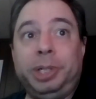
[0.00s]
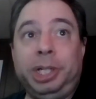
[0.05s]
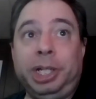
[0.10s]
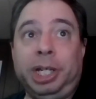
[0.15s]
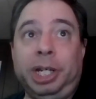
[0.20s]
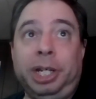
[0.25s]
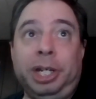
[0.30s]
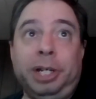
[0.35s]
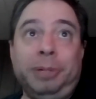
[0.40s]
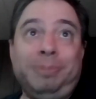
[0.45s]
What
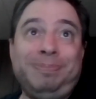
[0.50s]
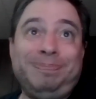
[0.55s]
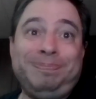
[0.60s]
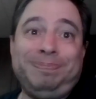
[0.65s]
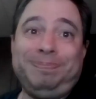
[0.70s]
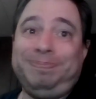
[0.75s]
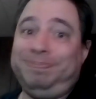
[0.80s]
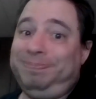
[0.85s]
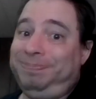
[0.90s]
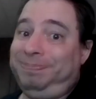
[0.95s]
are you gonna do?
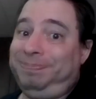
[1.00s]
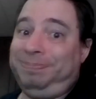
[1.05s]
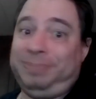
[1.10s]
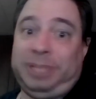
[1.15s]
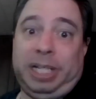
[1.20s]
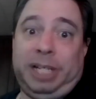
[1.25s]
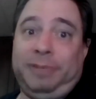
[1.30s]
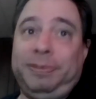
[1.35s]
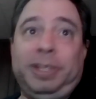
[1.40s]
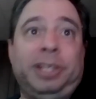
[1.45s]

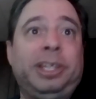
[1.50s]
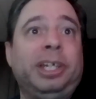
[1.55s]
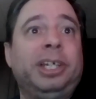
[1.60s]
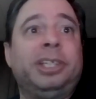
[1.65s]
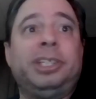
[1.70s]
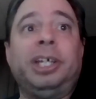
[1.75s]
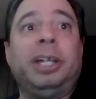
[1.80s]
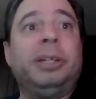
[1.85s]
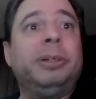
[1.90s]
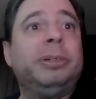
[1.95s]
I have nothing
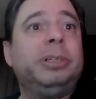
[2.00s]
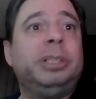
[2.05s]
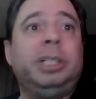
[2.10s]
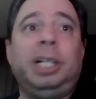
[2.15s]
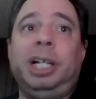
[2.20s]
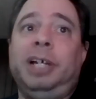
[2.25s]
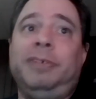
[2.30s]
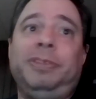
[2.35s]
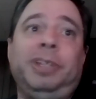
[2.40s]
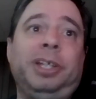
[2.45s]
to say.
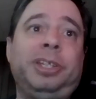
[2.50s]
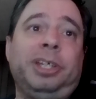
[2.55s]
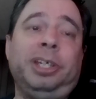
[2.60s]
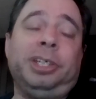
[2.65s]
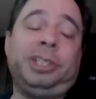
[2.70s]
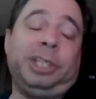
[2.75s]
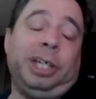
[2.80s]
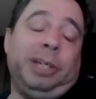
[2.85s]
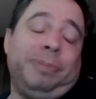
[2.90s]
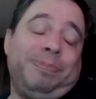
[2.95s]
I have
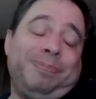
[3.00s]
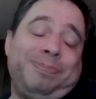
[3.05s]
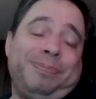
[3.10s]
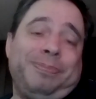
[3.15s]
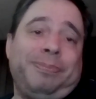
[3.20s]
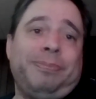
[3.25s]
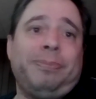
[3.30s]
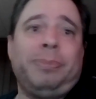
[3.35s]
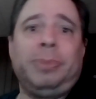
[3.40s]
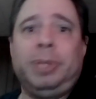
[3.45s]
nothing to say.
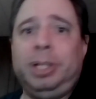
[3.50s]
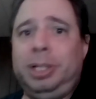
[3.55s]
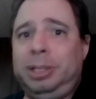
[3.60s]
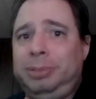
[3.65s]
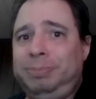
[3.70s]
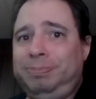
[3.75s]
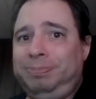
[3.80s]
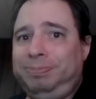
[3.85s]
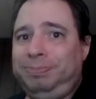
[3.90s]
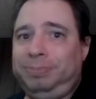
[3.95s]

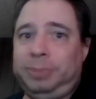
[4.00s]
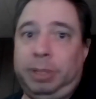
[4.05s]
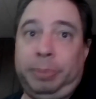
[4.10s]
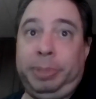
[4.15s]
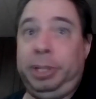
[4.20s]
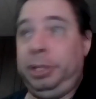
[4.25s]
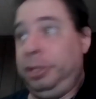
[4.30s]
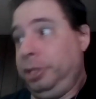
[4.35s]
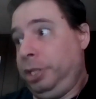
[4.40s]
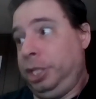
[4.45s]

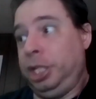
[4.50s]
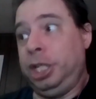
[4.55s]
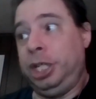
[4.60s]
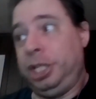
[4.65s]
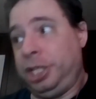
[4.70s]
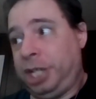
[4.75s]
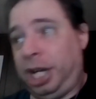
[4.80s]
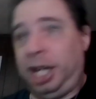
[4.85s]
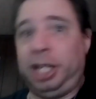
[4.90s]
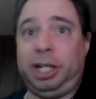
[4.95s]
I mean,
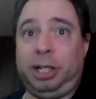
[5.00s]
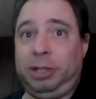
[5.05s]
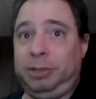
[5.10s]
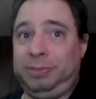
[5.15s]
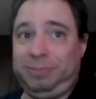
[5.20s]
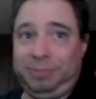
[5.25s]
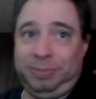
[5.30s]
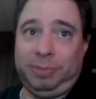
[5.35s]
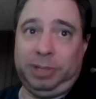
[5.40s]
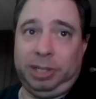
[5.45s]
he kind
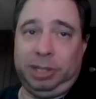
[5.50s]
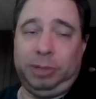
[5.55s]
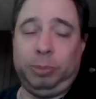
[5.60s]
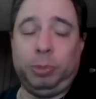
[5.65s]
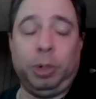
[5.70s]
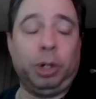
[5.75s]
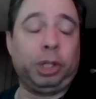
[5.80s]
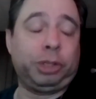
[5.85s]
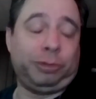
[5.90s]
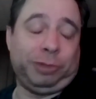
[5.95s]
of
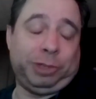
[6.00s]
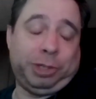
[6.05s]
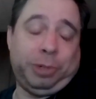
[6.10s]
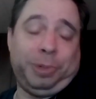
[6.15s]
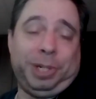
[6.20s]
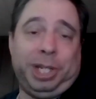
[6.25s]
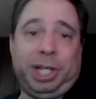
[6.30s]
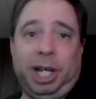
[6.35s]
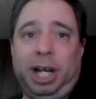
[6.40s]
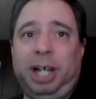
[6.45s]
works for
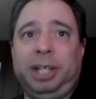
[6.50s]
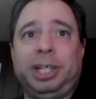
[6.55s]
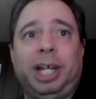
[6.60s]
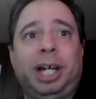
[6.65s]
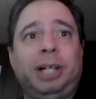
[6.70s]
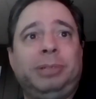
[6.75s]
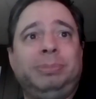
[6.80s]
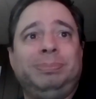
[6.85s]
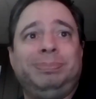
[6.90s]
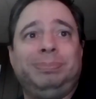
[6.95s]
Tony Khan
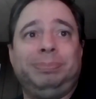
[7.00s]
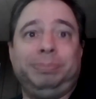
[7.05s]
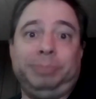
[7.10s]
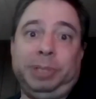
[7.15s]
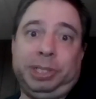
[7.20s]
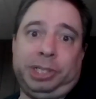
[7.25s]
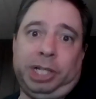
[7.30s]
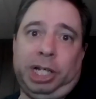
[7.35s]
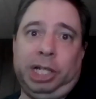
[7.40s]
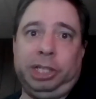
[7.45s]
now,
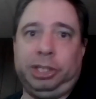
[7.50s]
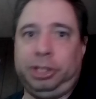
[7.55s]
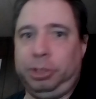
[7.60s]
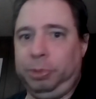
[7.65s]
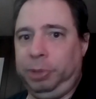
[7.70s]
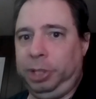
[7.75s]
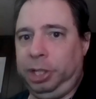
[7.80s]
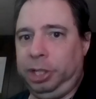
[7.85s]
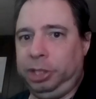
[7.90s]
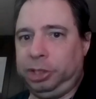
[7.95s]
besides
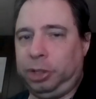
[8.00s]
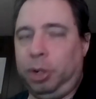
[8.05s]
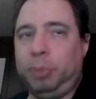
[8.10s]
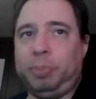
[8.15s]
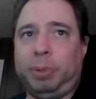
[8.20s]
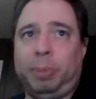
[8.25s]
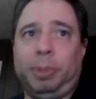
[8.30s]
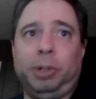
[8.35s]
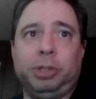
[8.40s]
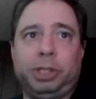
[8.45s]
doing his
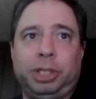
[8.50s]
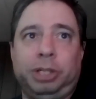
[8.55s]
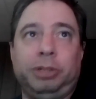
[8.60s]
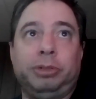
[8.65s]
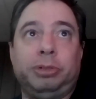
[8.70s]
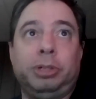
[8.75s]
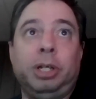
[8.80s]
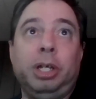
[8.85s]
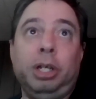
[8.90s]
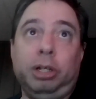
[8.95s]
own
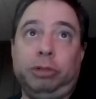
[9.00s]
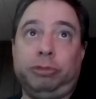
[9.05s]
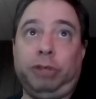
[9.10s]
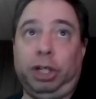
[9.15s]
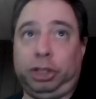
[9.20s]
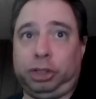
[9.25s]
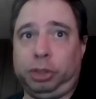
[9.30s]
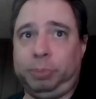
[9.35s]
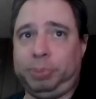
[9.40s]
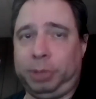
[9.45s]
promotion,
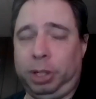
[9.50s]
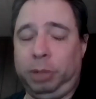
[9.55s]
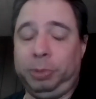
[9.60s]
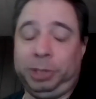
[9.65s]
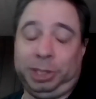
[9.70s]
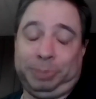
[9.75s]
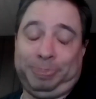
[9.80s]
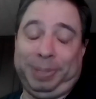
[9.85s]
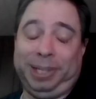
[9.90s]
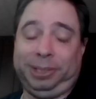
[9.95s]

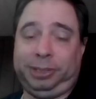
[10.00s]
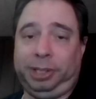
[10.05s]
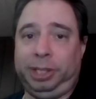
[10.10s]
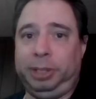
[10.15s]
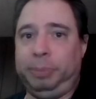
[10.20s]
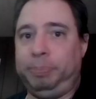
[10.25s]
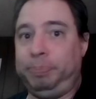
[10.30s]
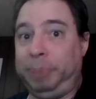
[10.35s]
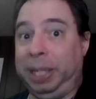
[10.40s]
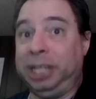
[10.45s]
WrestlePro, which is
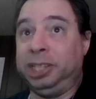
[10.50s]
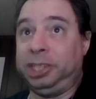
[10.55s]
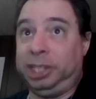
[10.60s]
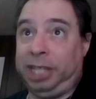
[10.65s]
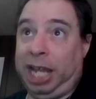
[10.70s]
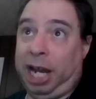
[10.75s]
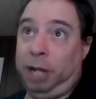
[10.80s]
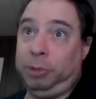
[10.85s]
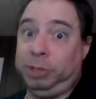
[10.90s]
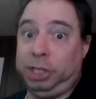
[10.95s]
basically
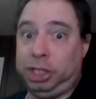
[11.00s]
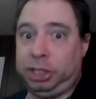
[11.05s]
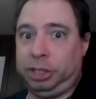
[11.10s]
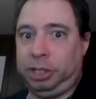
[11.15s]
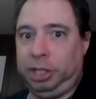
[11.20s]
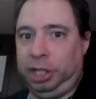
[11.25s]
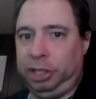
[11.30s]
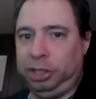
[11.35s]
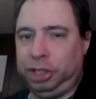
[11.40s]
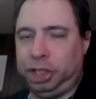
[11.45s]
based now in,
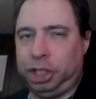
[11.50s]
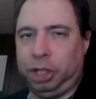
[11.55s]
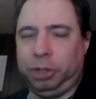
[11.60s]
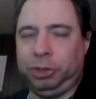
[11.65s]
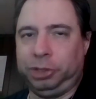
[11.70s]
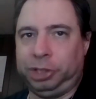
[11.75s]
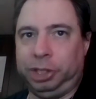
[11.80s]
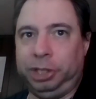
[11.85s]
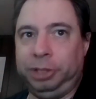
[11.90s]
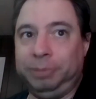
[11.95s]
in
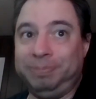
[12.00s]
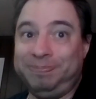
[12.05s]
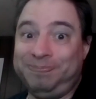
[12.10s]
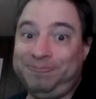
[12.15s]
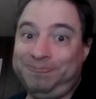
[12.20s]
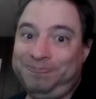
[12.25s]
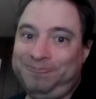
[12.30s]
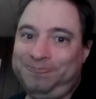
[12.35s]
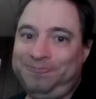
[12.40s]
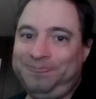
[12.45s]
Jersey.
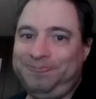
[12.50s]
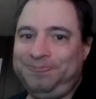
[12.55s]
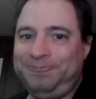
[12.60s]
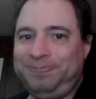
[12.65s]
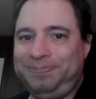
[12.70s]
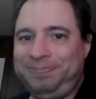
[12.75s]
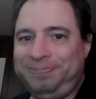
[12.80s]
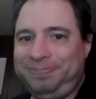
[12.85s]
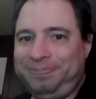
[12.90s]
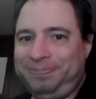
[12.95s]

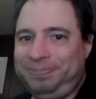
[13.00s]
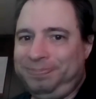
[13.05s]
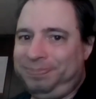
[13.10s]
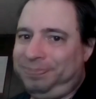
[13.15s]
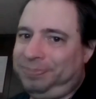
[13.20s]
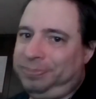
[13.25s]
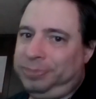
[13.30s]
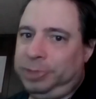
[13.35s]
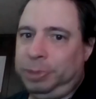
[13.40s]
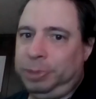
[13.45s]

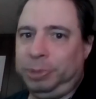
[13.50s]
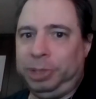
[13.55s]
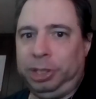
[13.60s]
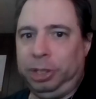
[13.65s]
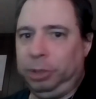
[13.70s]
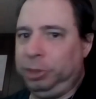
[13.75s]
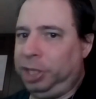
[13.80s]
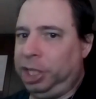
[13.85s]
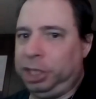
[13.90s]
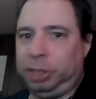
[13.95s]
Well,
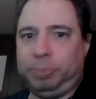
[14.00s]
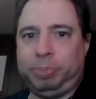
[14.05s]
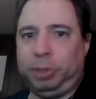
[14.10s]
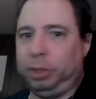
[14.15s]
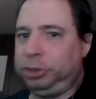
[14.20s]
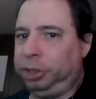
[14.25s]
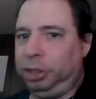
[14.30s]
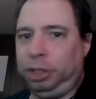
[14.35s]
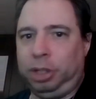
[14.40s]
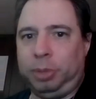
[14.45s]
you don't like
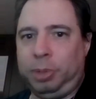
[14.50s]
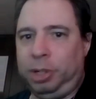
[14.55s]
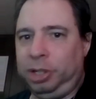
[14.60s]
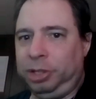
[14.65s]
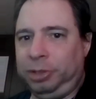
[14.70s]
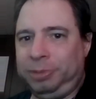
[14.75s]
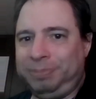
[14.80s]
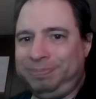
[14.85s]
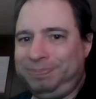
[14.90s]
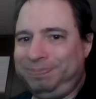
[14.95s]
Brooklyn no
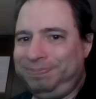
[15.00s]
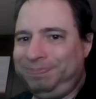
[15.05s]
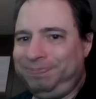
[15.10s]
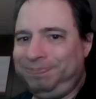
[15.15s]
more?